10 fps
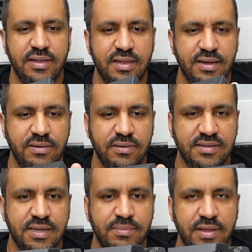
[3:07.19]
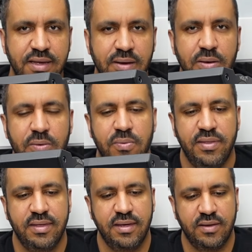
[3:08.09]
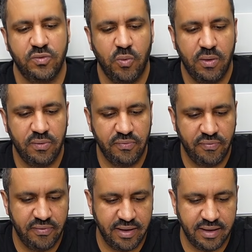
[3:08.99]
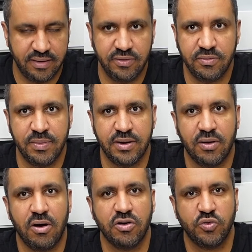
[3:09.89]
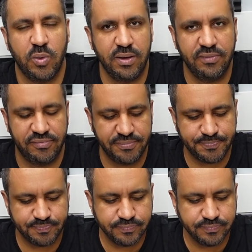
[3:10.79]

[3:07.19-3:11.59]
and they do the same thing with the 12 Newton meter R12.